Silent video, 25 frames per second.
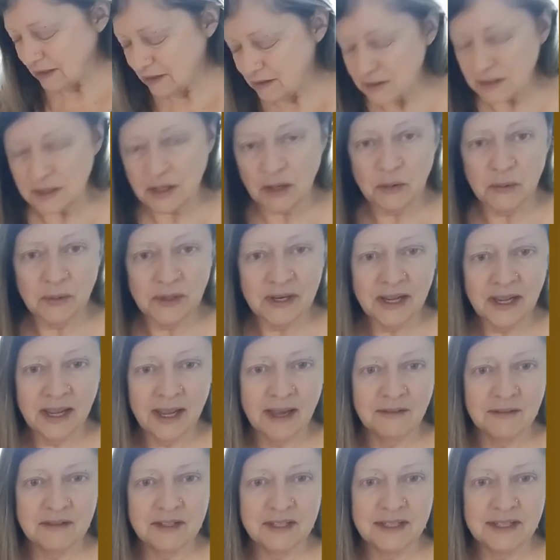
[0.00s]
So what I
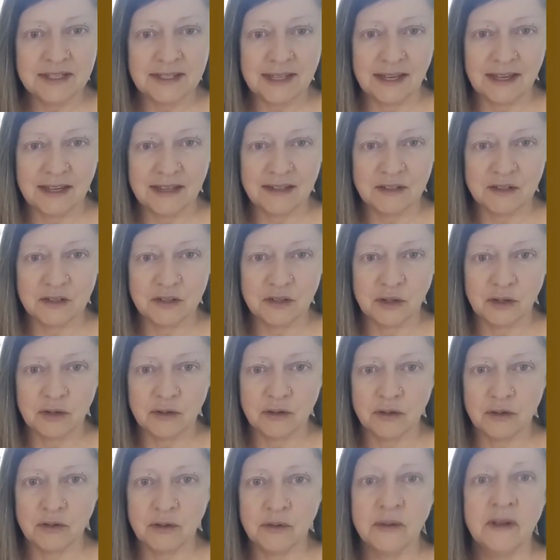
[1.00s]
have today to show
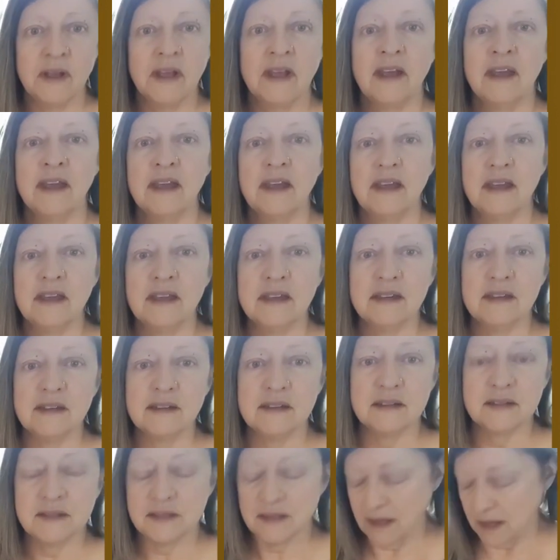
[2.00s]
you
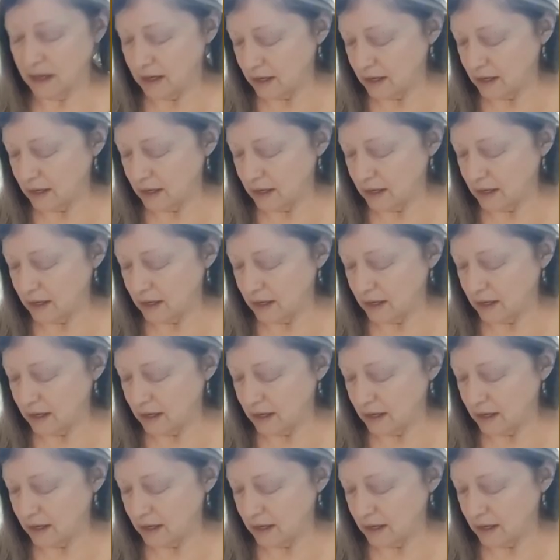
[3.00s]
is